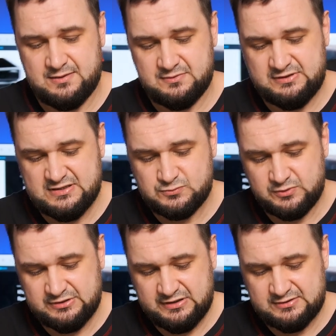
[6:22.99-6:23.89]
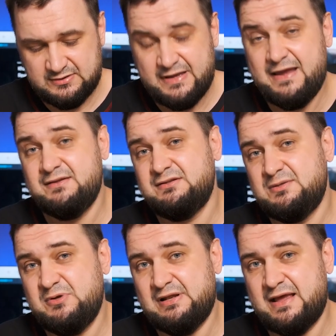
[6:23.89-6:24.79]
this will need 8
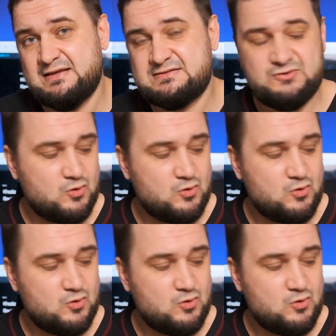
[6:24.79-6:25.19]
dB less